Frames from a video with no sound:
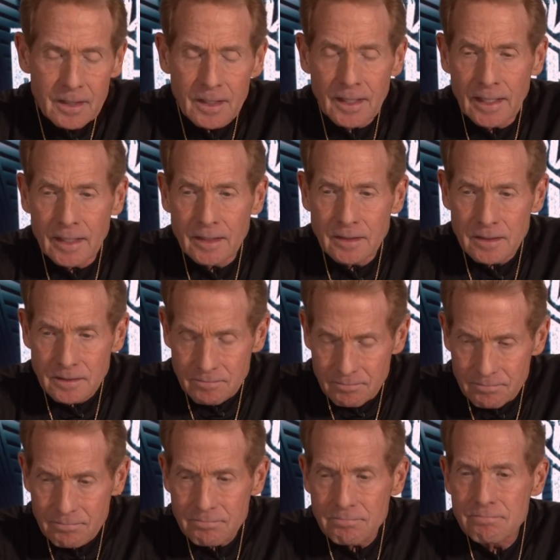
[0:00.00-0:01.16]
And
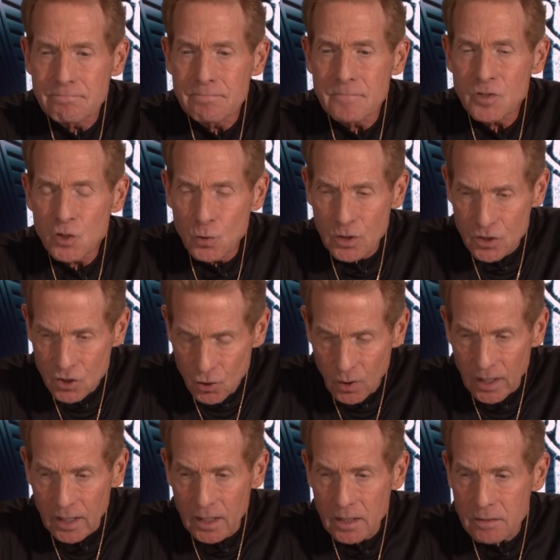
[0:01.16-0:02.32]
to his
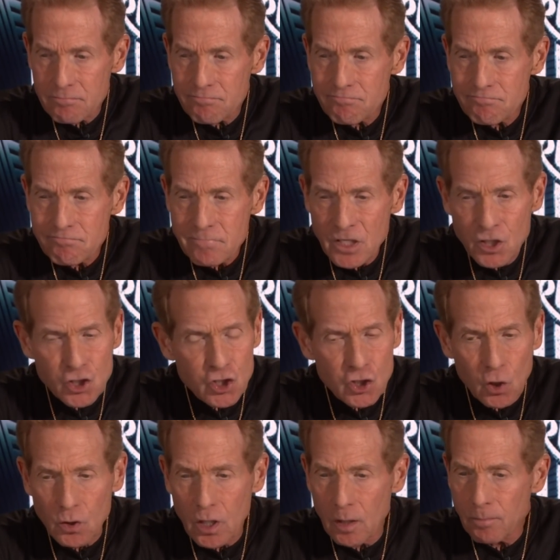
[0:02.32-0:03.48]
credit, he
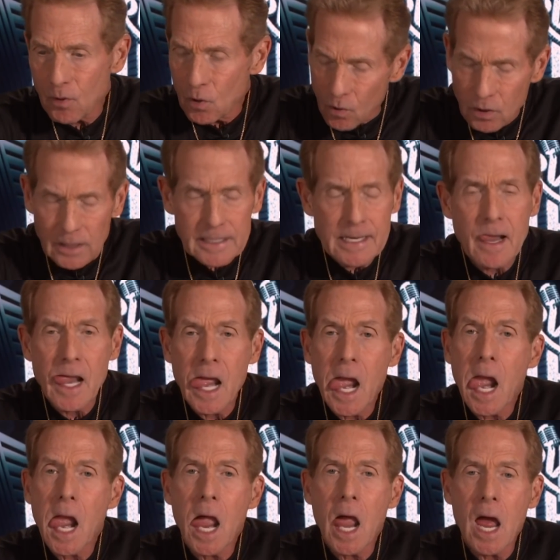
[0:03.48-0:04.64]
showed up early
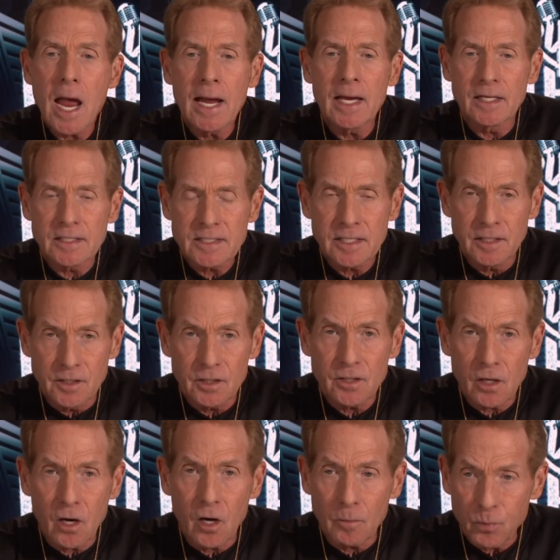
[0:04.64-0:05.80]
and attended
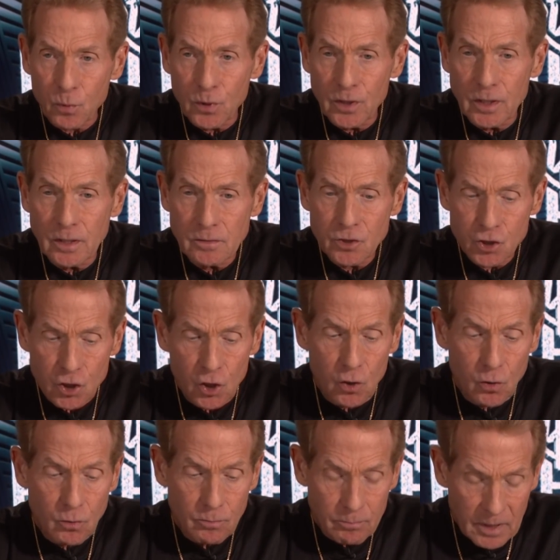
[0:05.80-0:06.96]
our
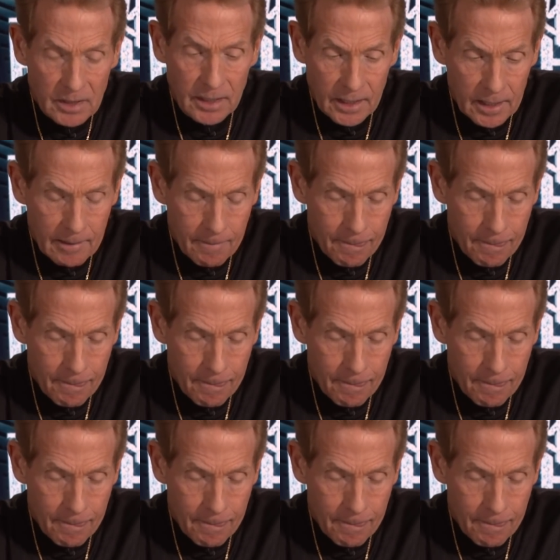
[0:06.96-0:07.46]
pre-show meeting.